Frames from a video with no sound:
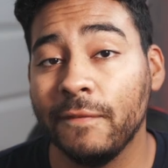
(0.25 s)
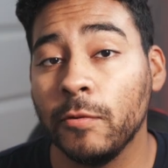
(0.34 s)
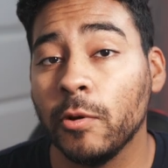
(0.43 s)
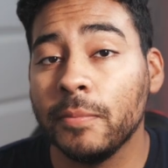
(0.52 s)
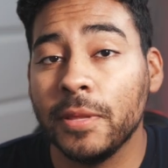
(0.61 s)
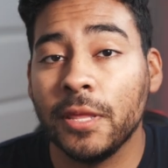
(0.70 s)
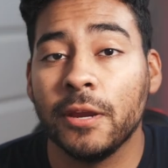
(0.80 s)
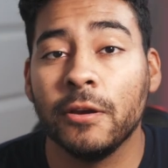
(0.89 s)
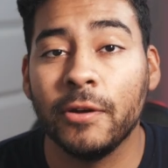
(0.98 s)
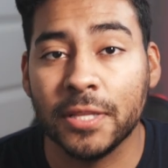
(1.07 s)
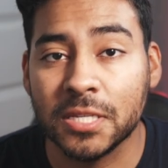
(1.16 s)
If you want to be the
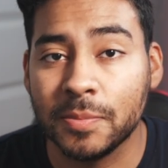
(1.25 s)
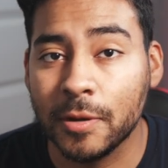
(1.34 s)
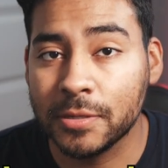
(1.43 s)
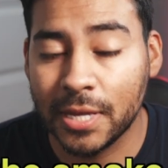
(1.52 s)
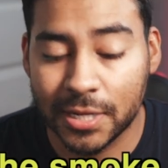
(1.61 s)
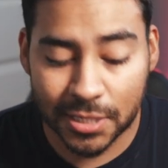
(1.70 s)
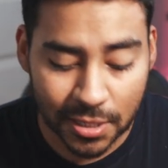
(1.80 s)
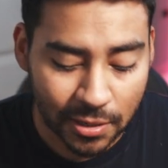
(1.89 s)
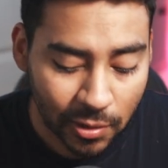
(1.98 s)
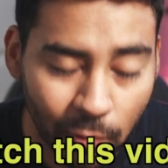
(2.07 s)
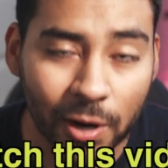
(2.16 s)
hero at the smoke sesh,
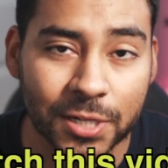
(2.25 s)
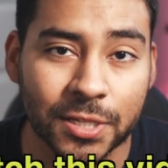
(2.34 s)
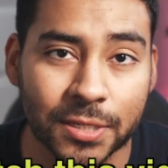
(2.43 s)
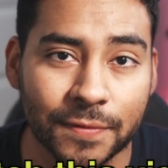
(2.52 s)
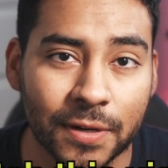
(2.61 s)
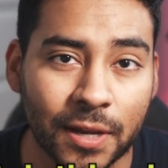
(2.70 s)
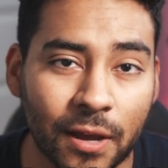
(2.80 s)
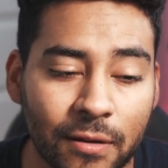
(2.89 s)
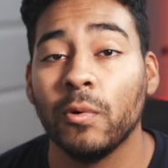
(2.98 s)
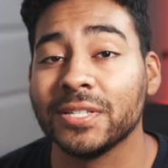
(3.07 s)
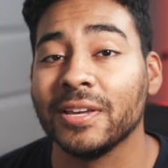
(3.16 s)
watch this video.
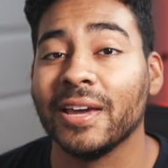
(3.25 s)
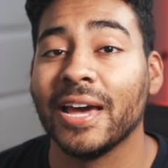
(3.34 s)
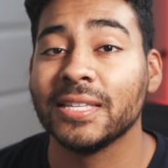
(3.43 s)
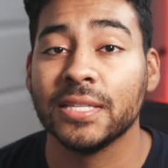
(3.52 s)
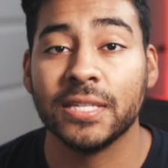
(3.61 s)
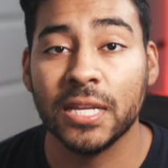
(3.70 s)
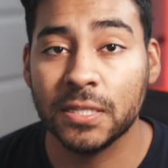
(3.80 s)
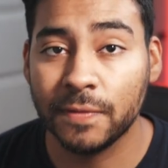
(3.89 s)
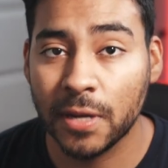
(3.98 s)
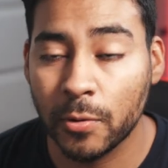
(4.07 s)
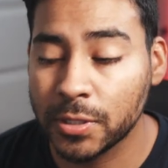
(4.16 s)
What is good, guys? In today's
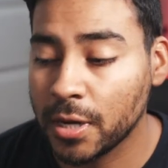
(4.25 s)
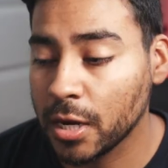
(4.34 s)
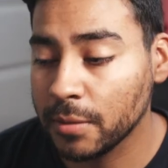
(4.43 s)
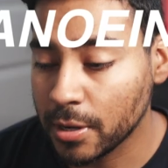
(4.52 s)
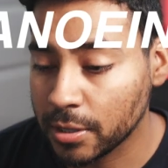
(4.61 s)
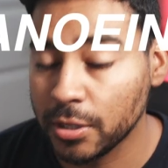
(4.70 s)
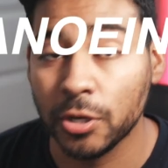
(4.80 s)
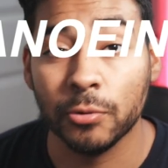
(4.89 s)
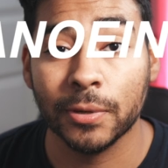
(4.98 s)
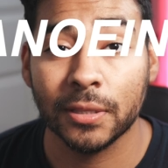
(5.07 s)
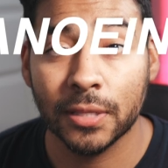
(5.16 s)
video, we're talking about
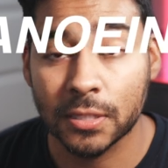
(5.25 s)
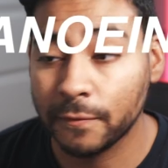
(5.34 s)
canoeing. This